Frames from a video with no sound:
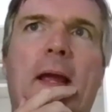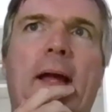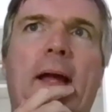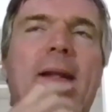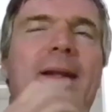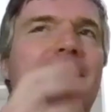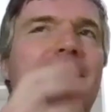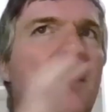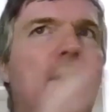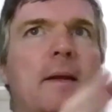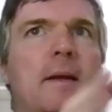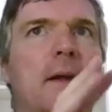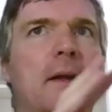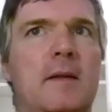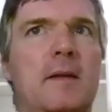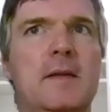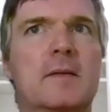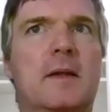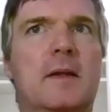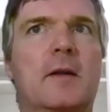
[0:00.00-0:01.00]
And
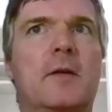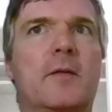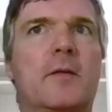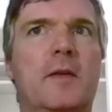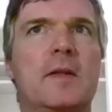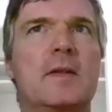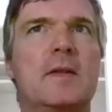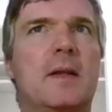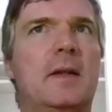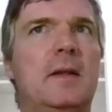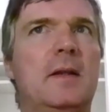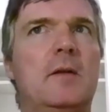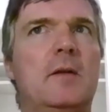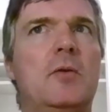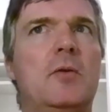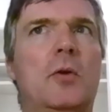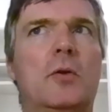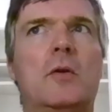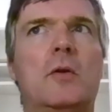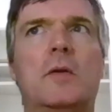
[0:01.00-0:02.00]
these kind of things, I did
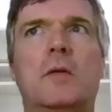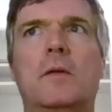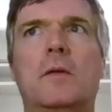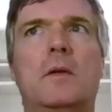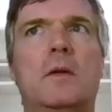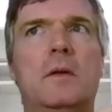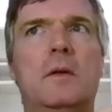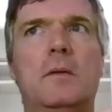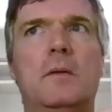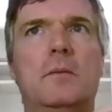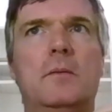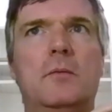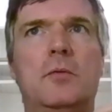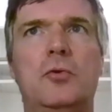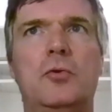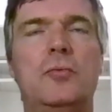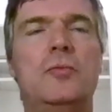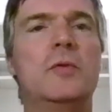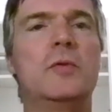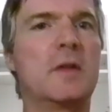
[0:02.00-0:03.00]
not
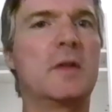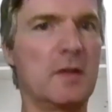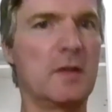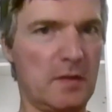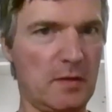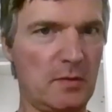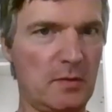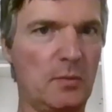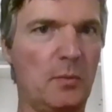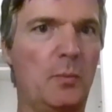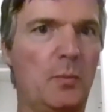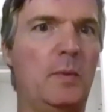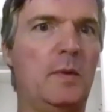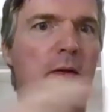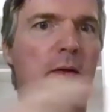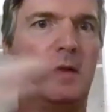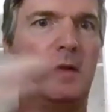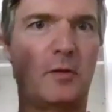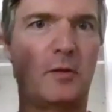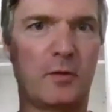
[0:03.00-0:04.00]
do this
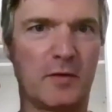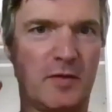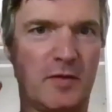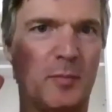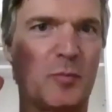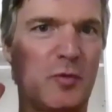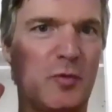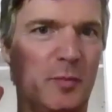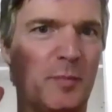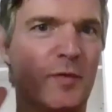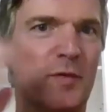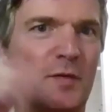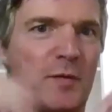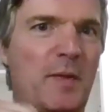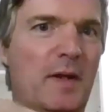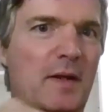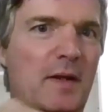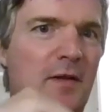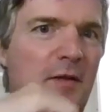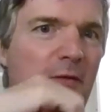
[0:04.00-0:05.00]
with the conceptual
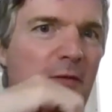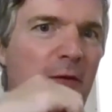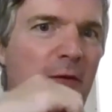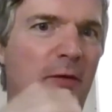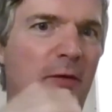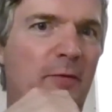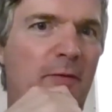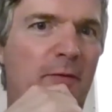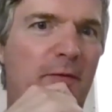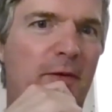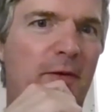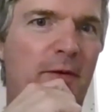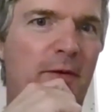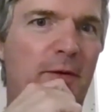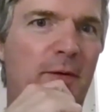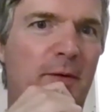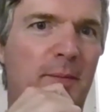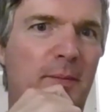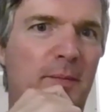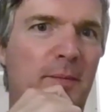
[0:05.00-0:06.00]
perspective of
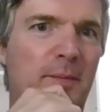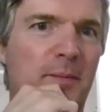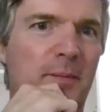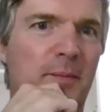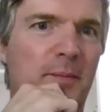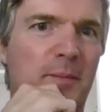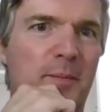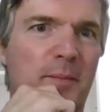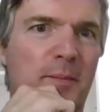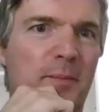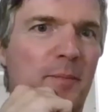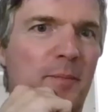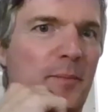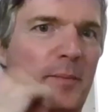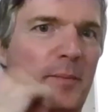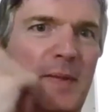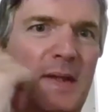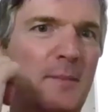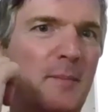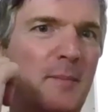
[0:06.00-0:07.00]

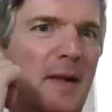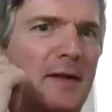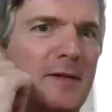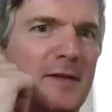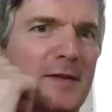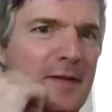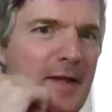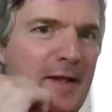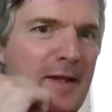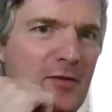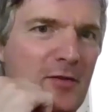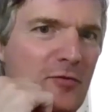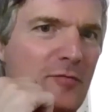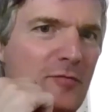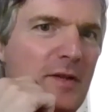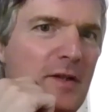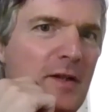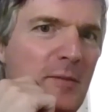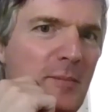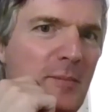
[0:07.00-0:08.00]
being
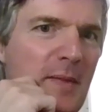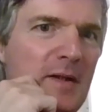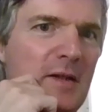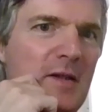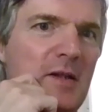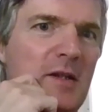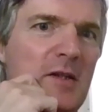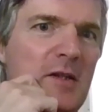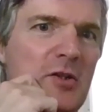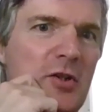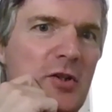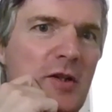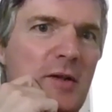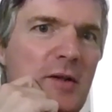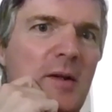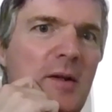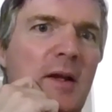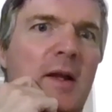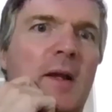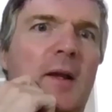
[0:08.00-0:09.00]
multisensory in my
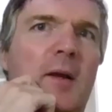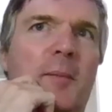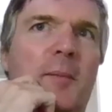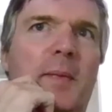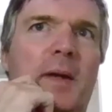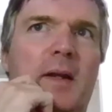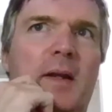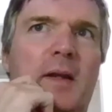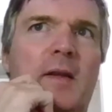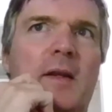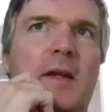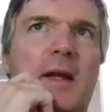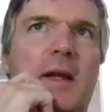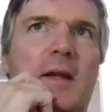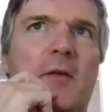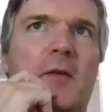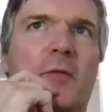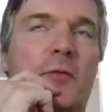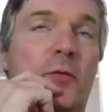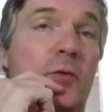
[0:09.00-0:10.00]
teaching. But in the
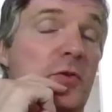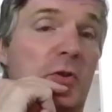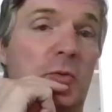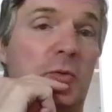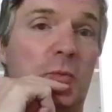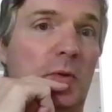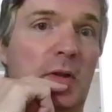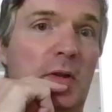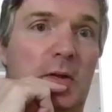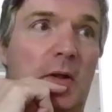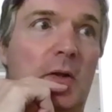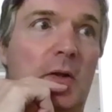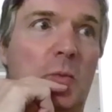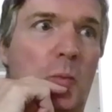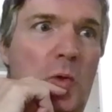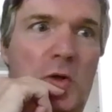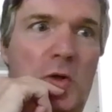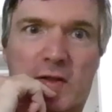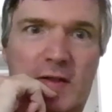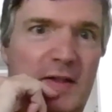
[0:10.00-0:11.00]
end, of course, it
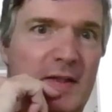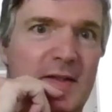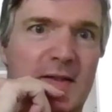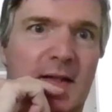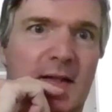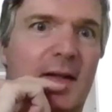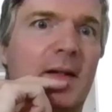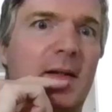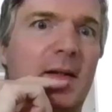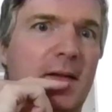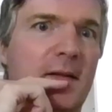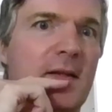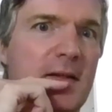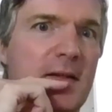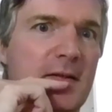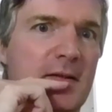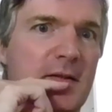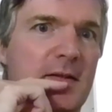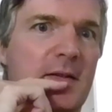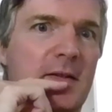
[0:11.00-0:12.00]
was exactly
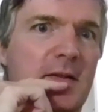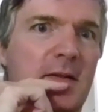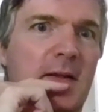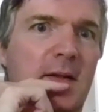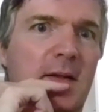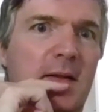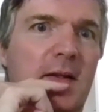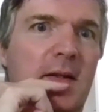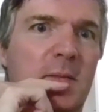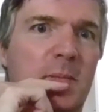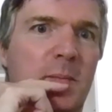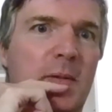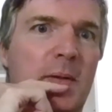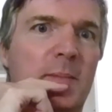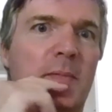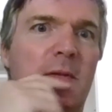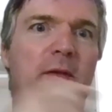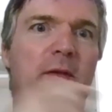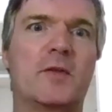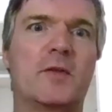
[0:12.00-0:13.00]
this, that
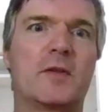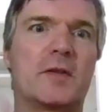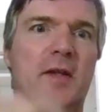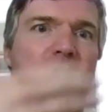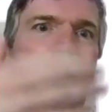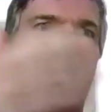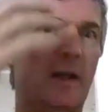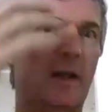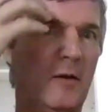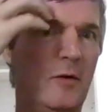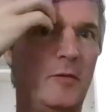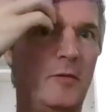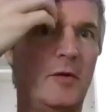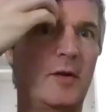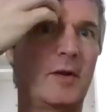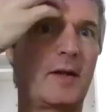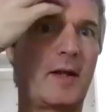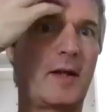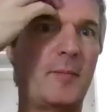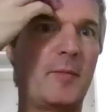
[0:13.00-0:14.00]
people, if you say handing over
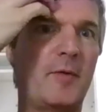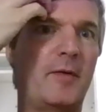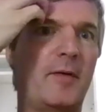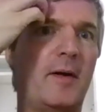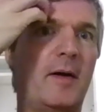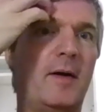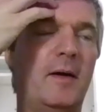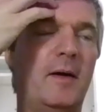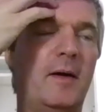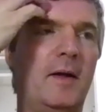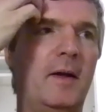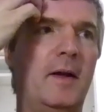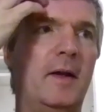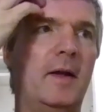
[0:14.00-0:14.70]
the camera,